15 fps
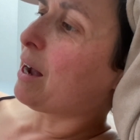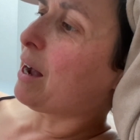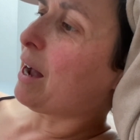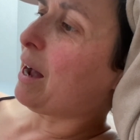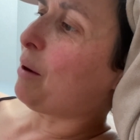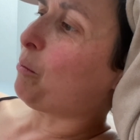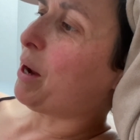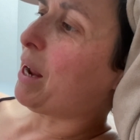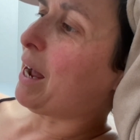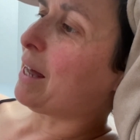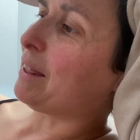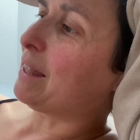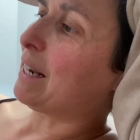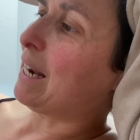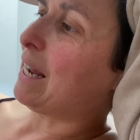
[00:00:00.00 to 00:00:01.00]
And we
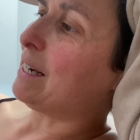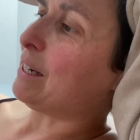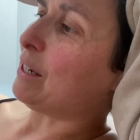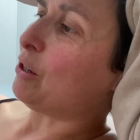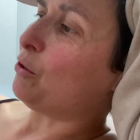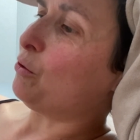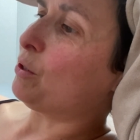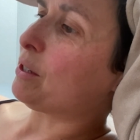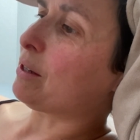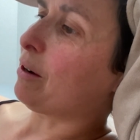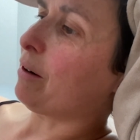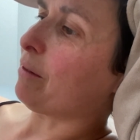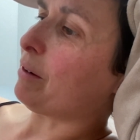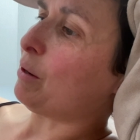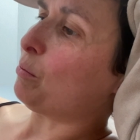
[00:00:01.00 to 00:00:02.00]
had the lady whose
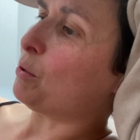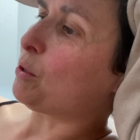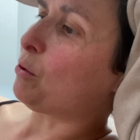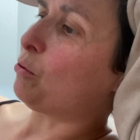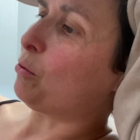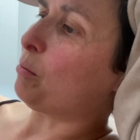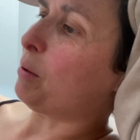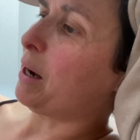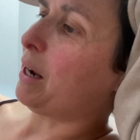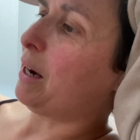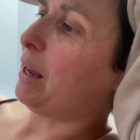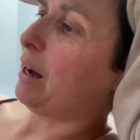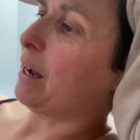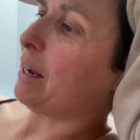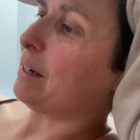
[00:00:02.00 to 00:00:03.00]
sari was caught by a
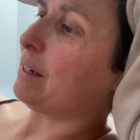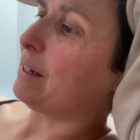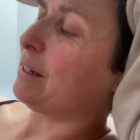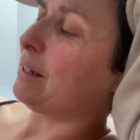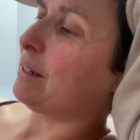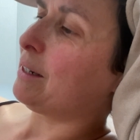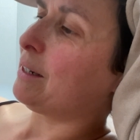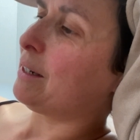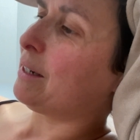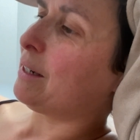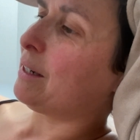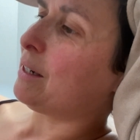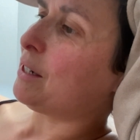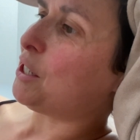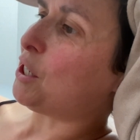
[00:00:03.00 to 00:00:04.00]
lion.
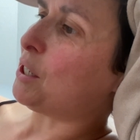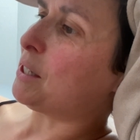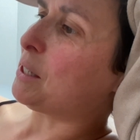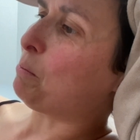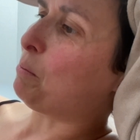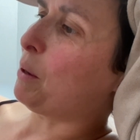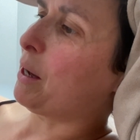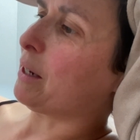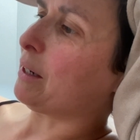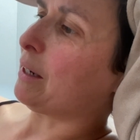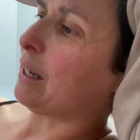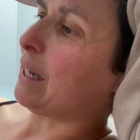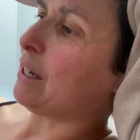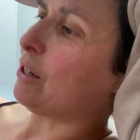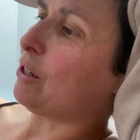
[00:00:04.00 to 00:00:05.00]
She spun
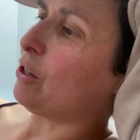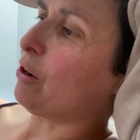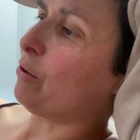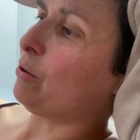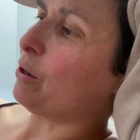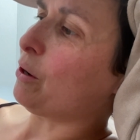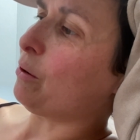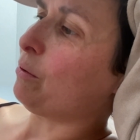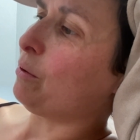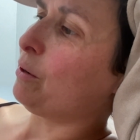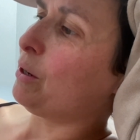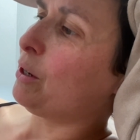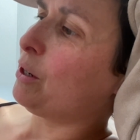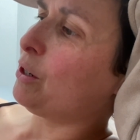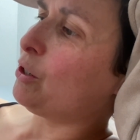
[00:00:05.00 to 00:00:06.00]
like a yo-yo,
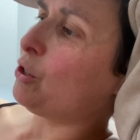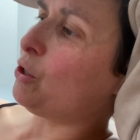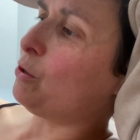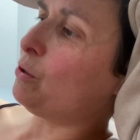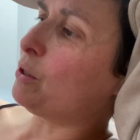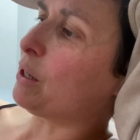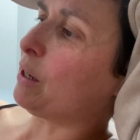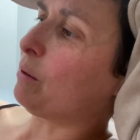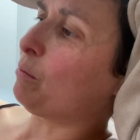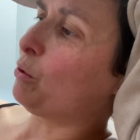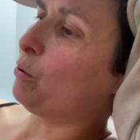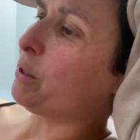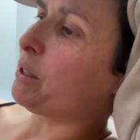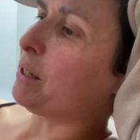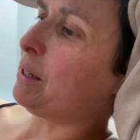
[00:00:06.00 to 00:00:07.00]
choosing
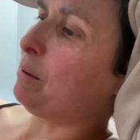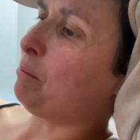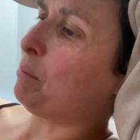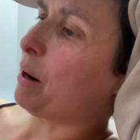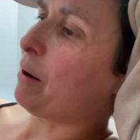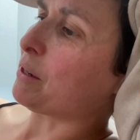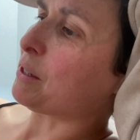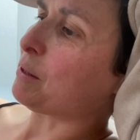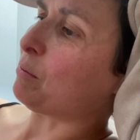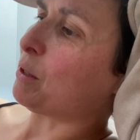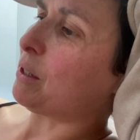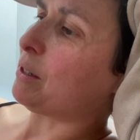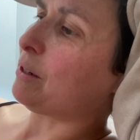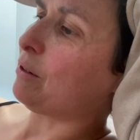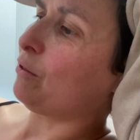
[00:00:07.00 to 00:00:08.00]
mortal
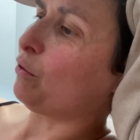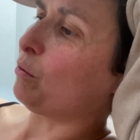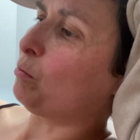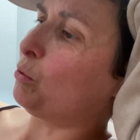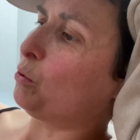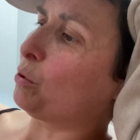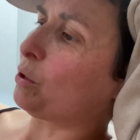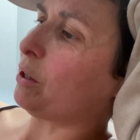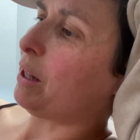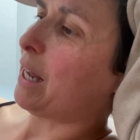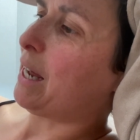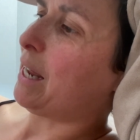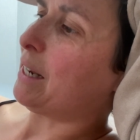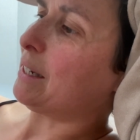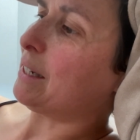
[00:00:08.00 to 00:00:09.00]
embarrassment over mortal
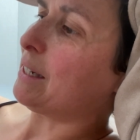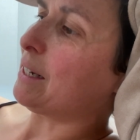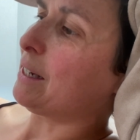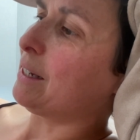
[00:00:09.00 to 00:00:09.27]
end.